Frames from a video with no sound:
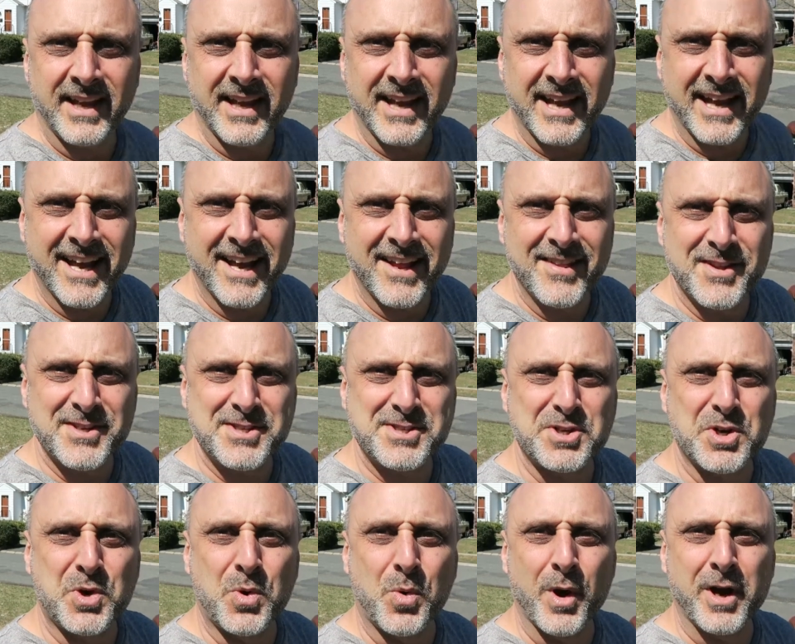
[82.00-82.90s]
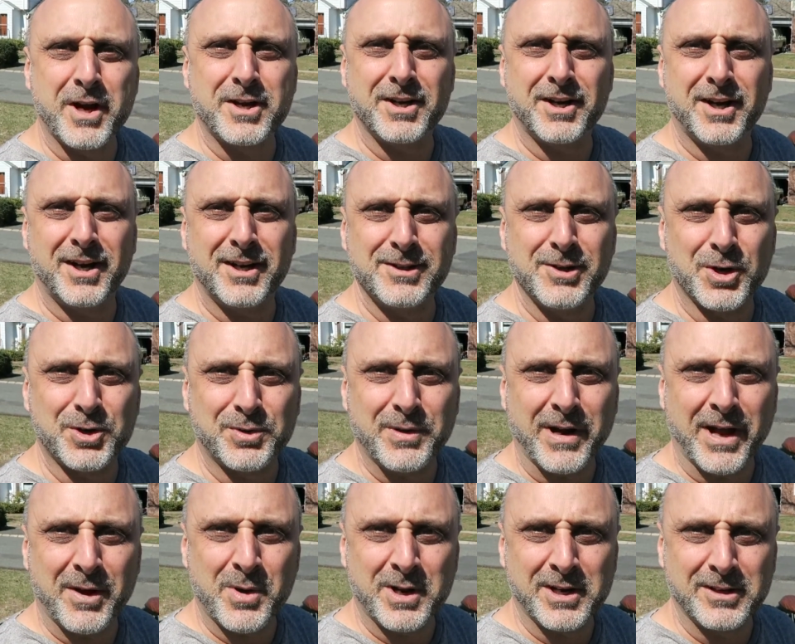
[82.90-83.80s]
And this is a quick look
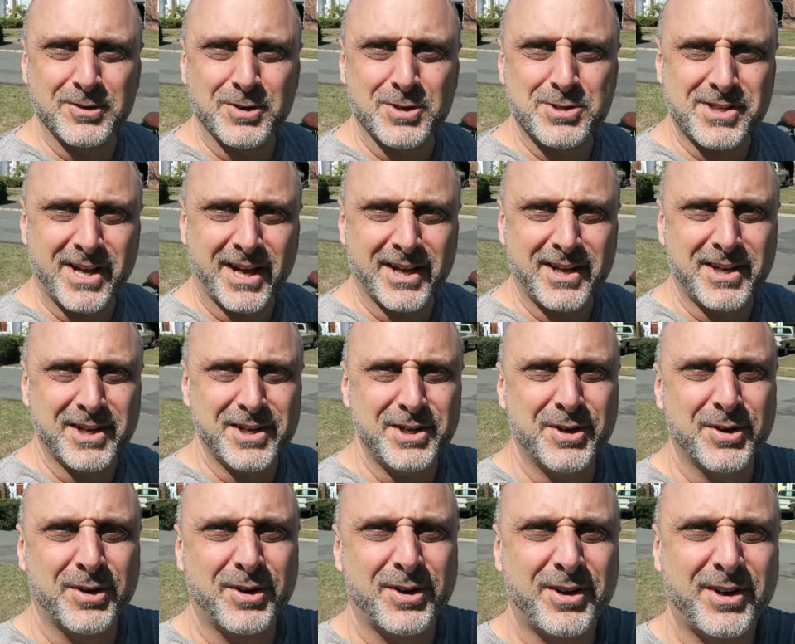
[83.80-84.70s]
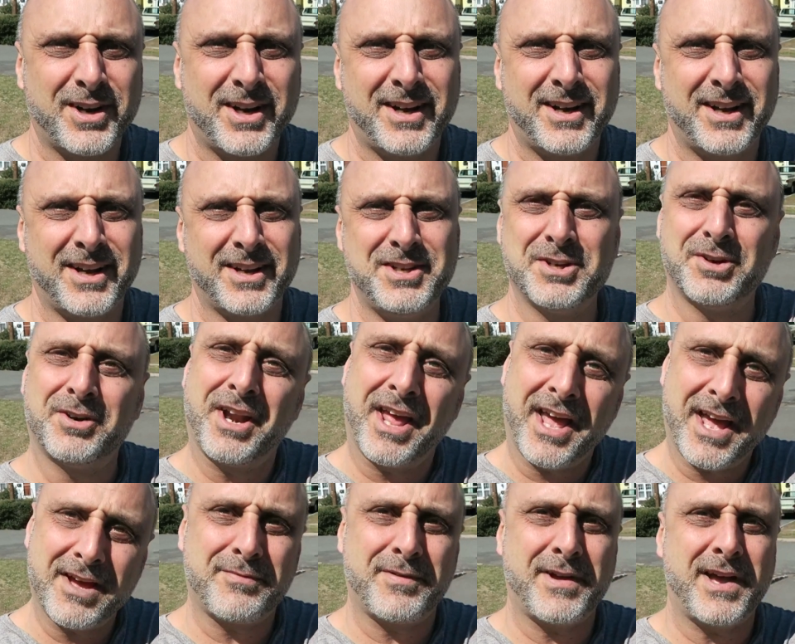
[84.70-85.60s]
around what it looks like a year, a year
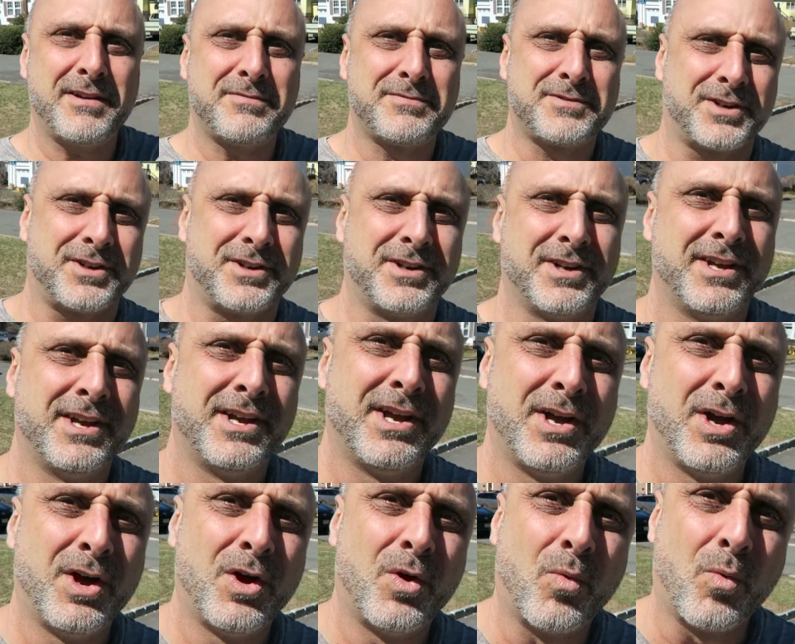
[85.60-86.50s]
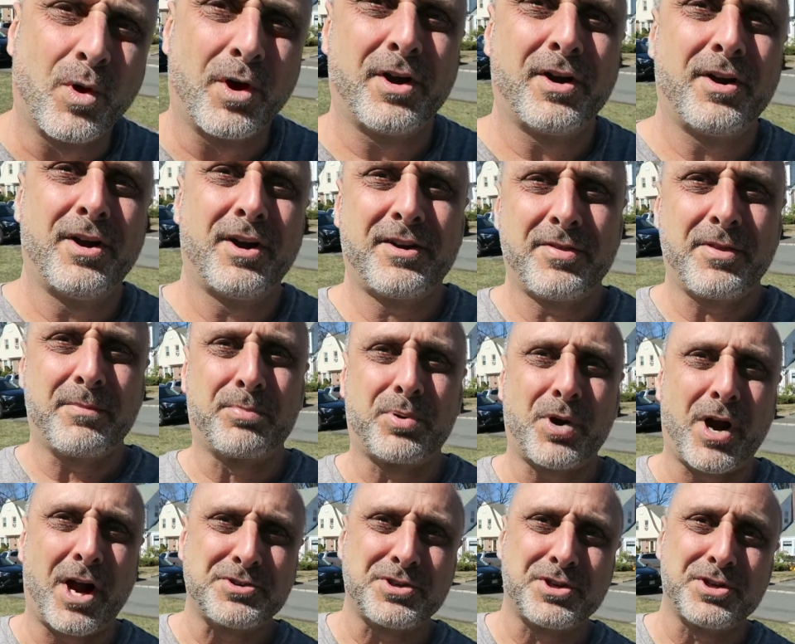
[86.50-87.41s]
and a half after where the
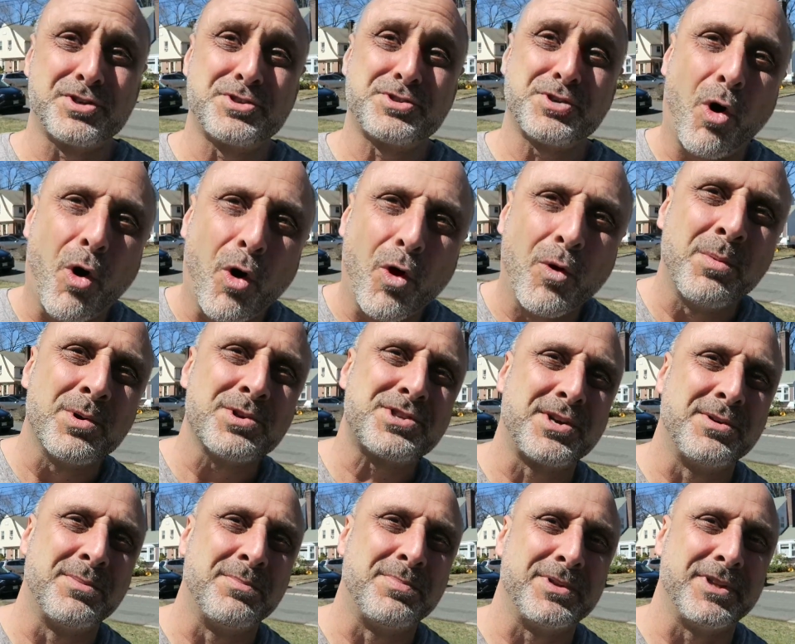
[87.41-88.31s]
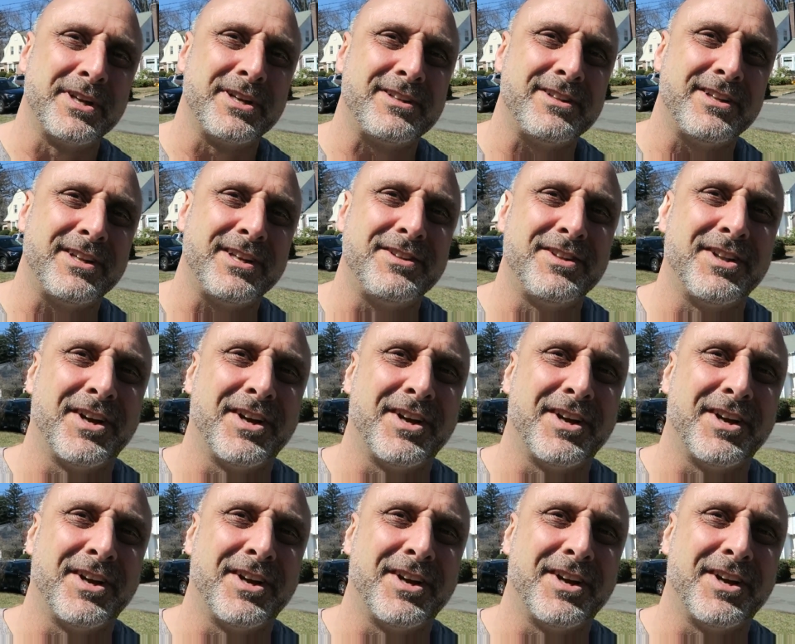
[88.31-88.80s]
project is almost completely